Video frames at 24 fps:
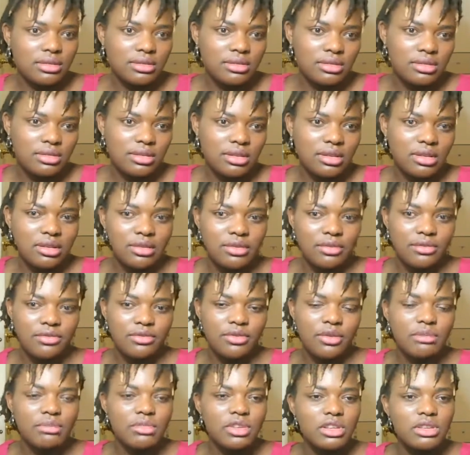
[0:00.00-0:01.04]
so
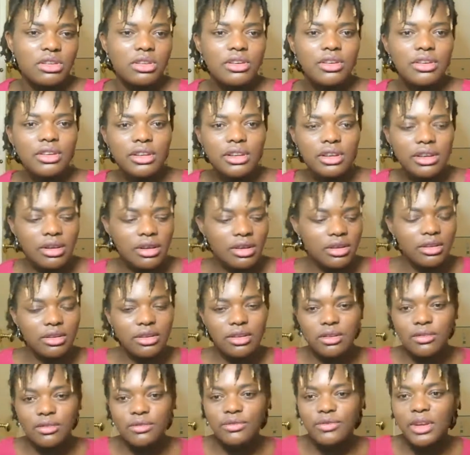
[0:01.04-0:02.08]
from the Union,
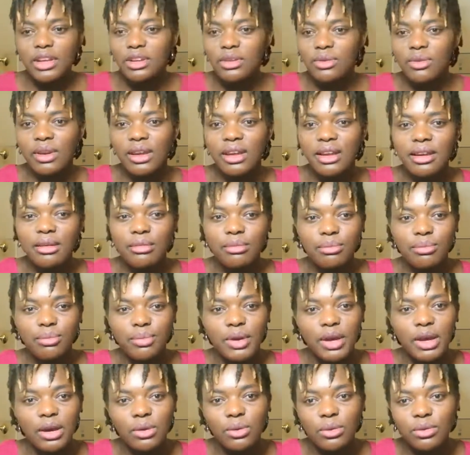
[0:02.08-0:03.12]
Confederate,
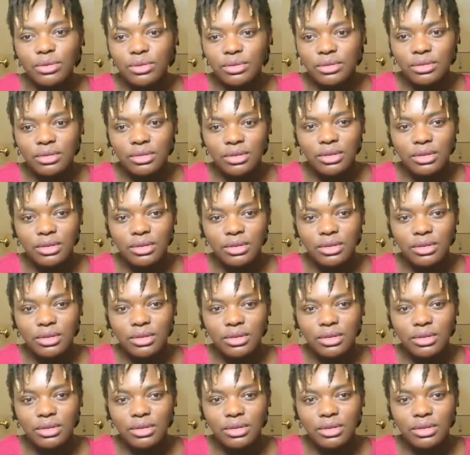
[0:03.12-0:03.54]
both?